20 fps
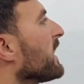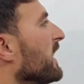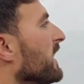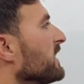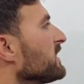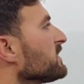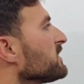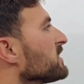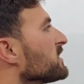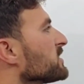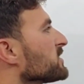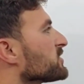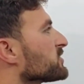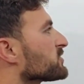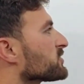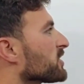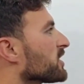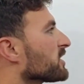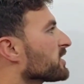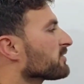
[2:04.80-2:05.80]
and
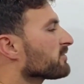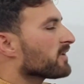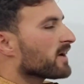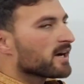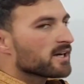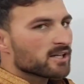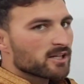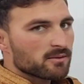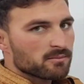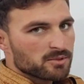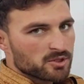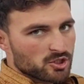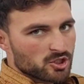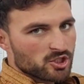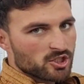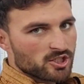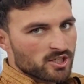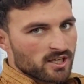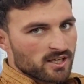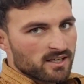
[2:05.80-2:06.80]
stratified
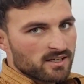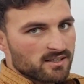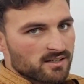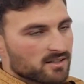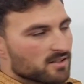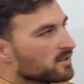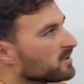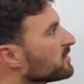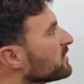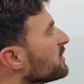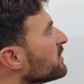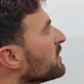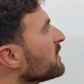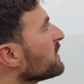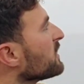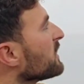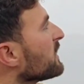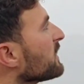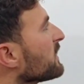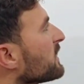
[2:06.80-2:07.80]
epithelia.
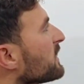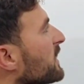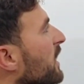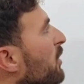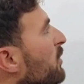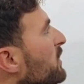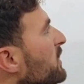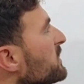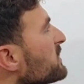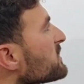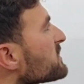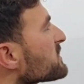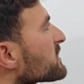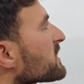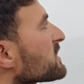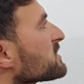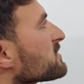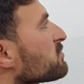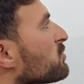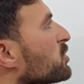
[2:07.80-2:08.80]
Now let's
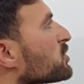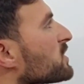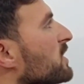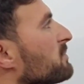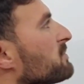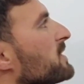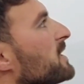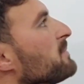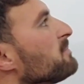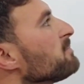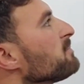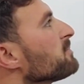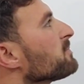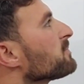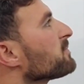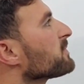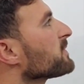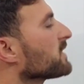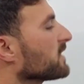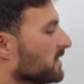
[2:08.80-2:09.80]
discuss both of
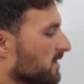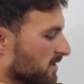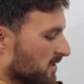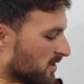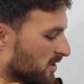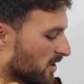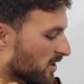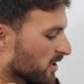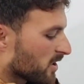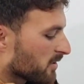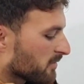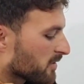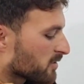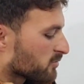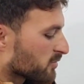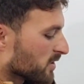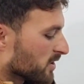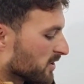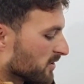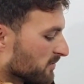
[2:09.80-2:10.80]
them
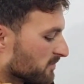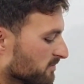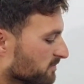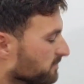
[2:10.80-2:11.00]
individually.